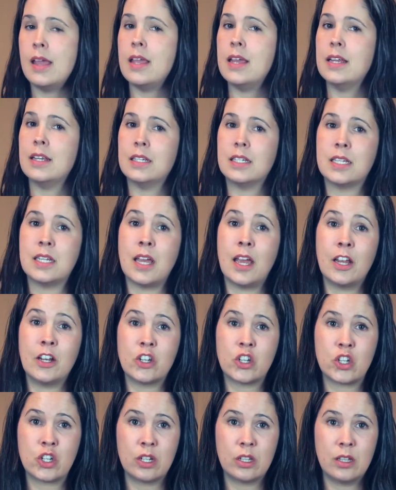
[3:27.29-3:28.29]

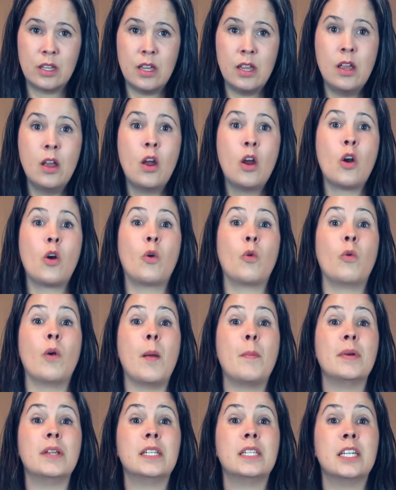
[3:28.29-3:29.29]
intentionally,
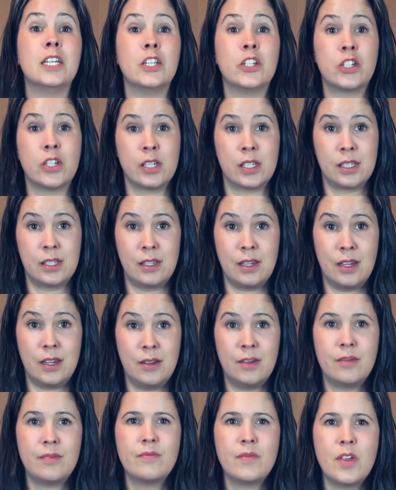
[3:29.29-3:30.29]
repetitiously.